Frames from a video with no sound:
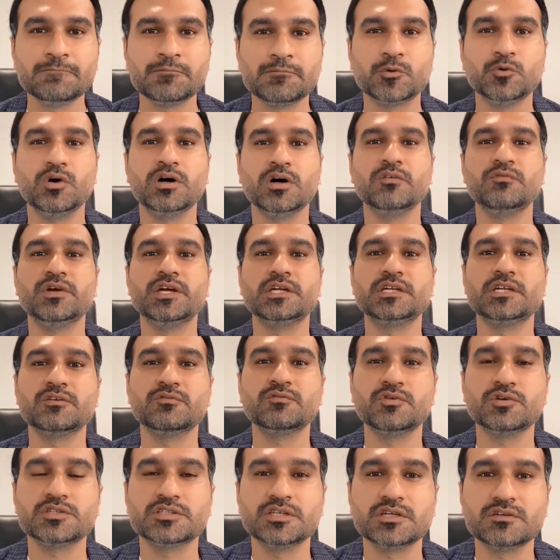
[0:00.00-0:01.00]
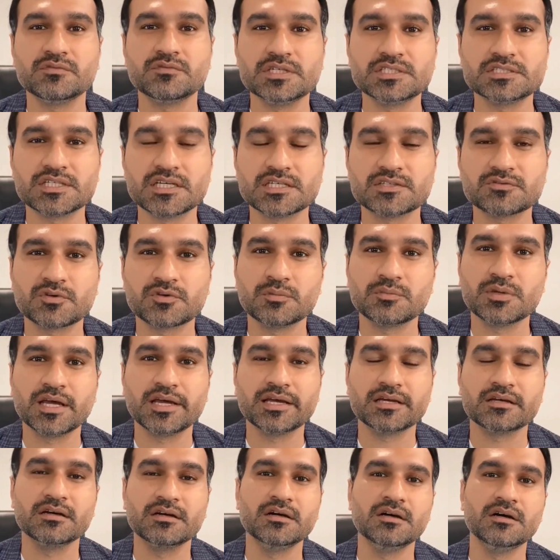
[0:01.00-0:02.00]
who are waiting for their visa from
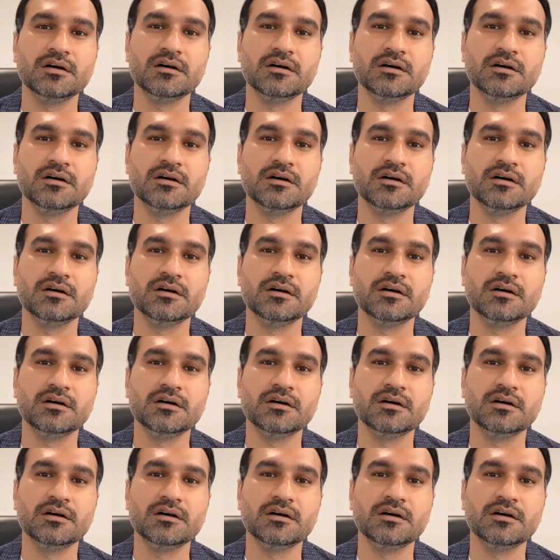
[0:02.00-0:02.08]
like